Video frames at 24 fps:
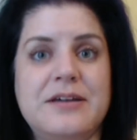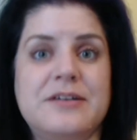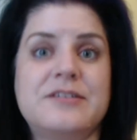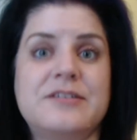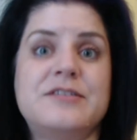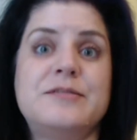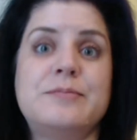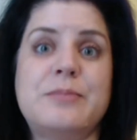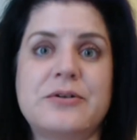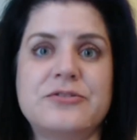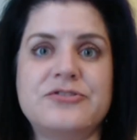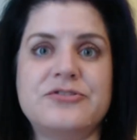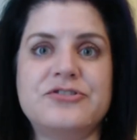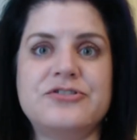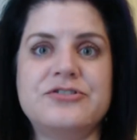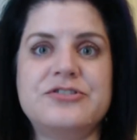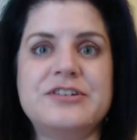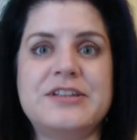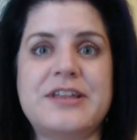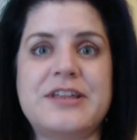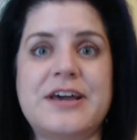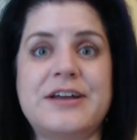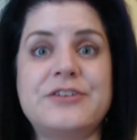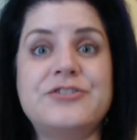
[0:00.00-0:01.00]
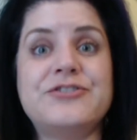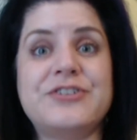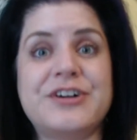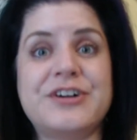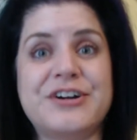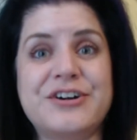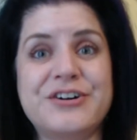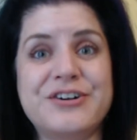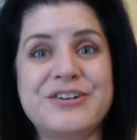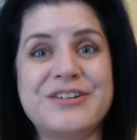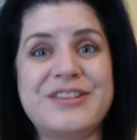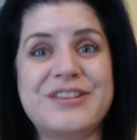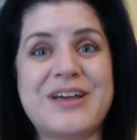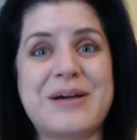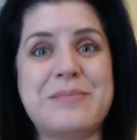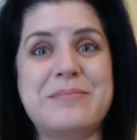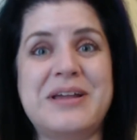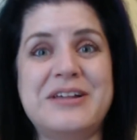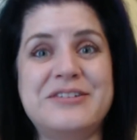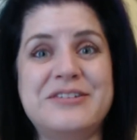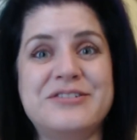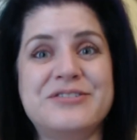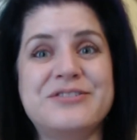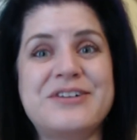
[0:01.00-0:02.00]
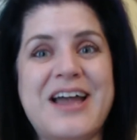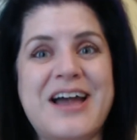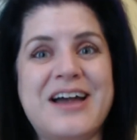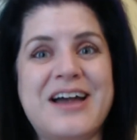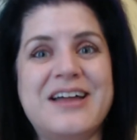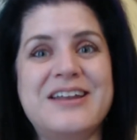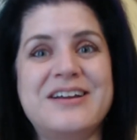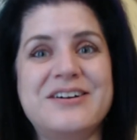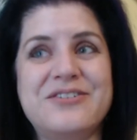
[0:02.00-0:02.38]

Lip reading: exposure to that trigger that makes your cat